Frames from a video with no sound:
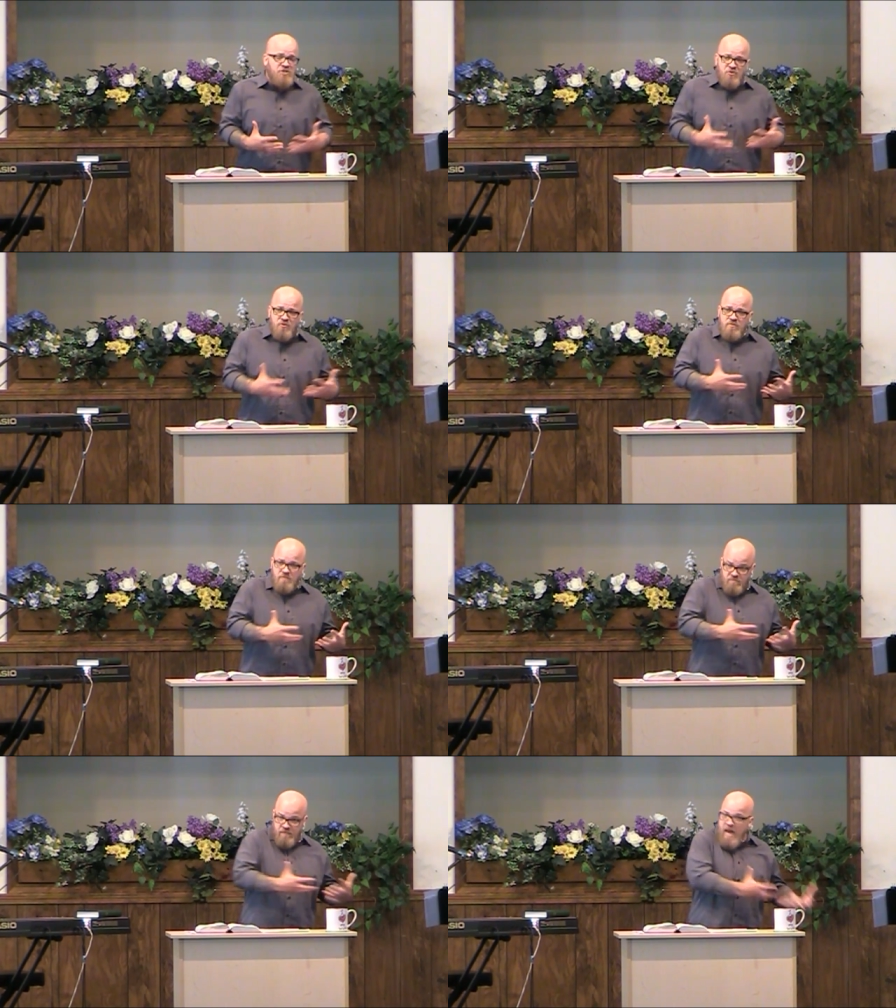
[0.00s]
as
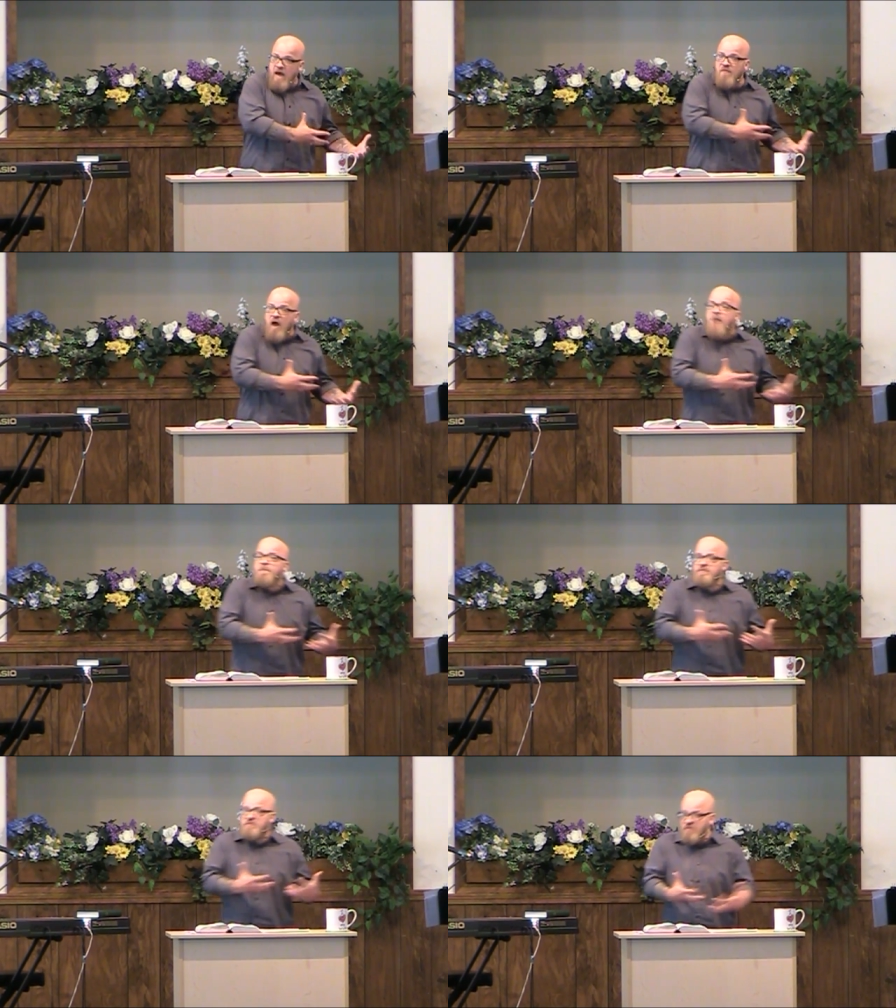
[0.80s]
you have
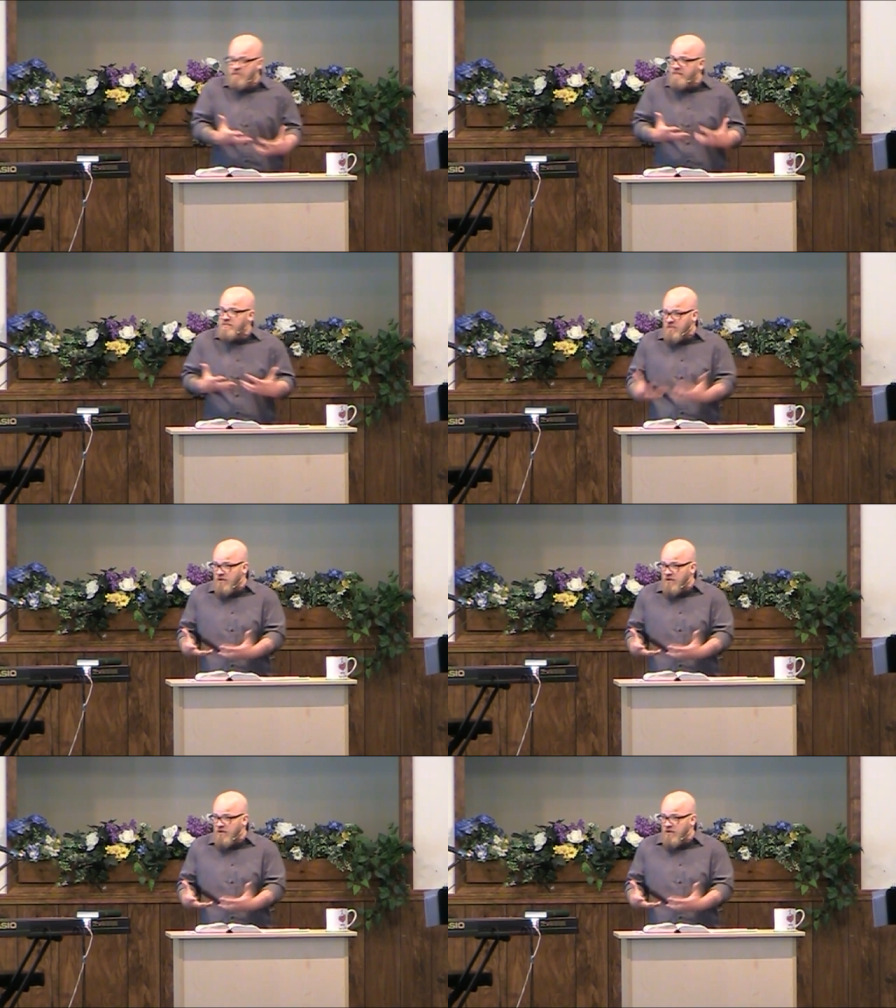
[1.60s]
opportunity